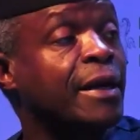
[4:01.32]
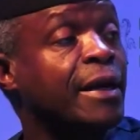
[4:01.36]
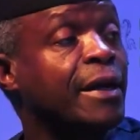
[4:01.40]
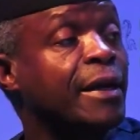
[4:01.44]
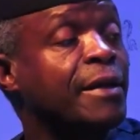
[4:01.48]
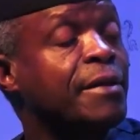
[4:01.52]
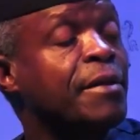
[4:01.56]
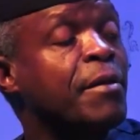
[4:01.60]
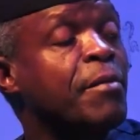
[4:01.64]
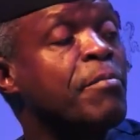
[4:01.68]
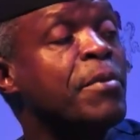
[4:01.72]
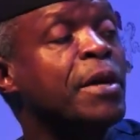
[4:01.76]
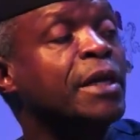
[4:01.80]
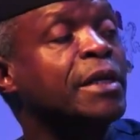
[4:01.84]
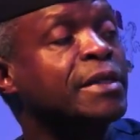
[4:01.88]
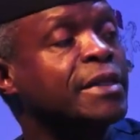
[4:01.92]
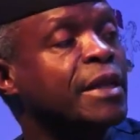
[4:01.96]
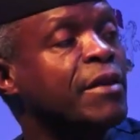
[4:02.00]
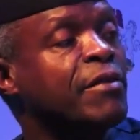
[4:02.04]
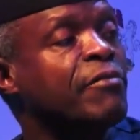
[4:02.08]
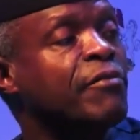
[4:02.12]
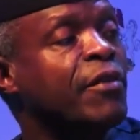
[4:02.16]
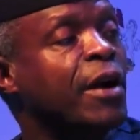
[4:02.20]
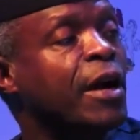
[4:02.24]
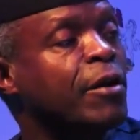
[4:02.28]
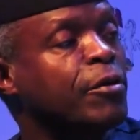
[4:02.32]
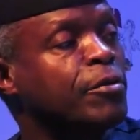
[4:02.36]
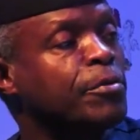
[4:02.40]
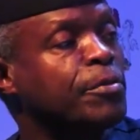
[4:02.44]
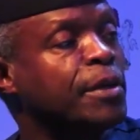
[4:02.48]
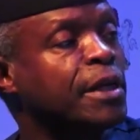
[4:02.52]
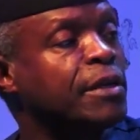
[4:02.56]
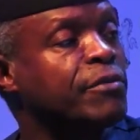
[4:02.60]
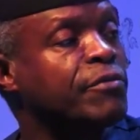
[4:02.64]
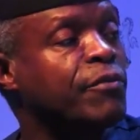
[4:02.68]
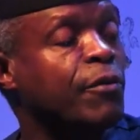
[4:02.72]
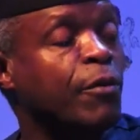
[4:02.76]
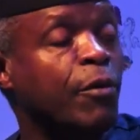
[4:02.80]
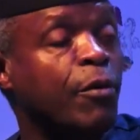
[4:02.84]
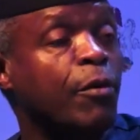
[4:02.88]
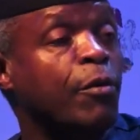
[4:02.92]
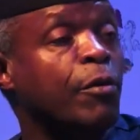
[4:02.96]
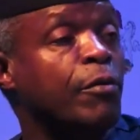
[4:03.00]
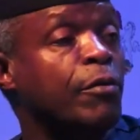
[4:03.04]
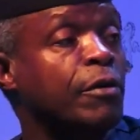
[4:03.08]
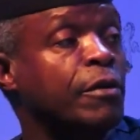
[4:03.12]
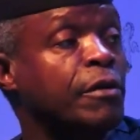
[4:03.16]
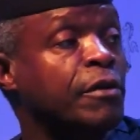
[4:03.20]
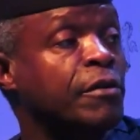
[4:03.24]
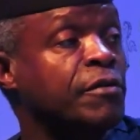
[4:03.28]
the best environment for
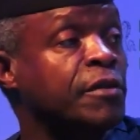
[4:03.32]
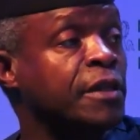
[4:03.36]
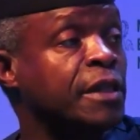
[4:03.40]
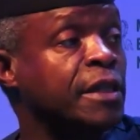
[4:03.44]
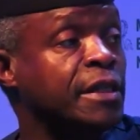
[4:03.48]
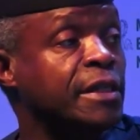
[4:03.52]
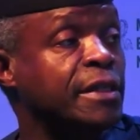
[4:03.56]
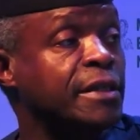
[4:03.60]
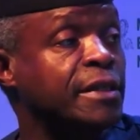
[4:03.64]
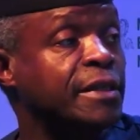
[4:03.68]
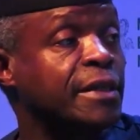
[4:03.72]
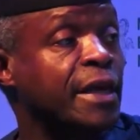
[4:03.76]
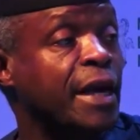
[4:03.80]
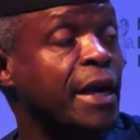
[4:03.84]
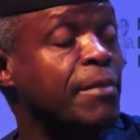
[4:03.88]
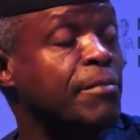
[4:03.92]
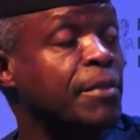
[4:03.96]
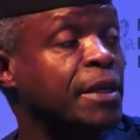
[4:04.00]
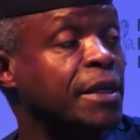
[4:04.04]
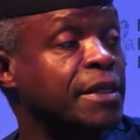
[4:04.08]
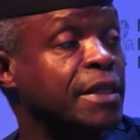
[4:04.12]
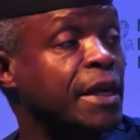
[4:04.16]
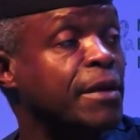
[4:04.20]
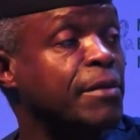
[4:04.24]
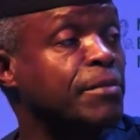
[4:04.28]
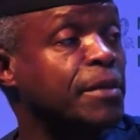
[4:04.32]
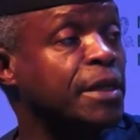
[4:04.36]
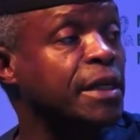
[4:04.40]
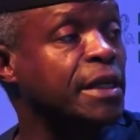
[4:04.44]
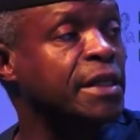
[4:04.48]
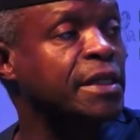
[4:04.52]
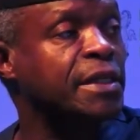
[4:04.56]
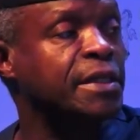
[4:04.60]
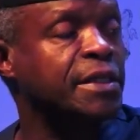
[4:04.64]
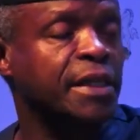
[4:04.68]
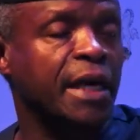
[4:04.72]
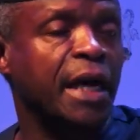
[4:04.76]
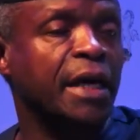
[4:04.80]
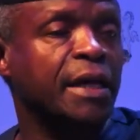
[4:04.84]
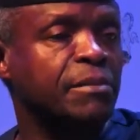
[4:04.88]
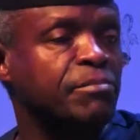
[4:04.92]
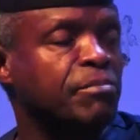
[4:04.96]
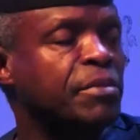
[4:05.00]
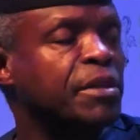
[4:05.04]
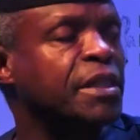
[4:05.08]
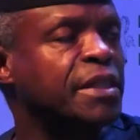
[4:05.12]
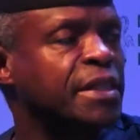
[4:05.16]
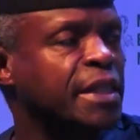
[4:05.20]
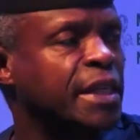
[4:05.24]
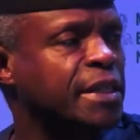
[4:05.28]
all of these MSMEs and
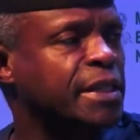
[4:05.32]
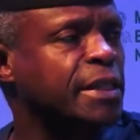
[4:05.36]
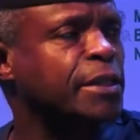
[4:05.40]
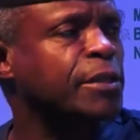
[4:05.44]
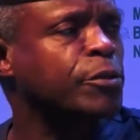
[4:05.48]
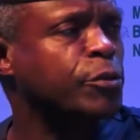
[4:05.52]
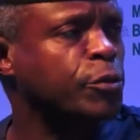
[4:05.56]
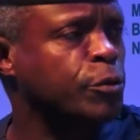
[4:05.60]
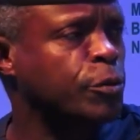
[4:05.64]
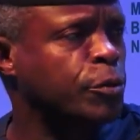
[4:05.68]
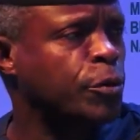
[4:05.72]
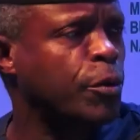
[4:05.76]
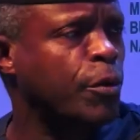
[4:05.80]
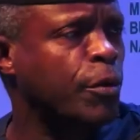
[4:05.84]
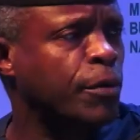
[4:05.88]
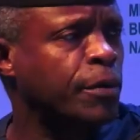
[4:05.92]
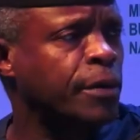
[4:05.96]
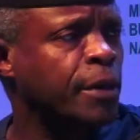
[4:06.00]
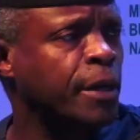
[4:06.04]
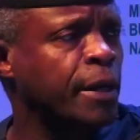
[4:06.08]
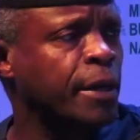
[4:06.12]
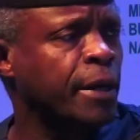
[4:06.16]
businesses to grow.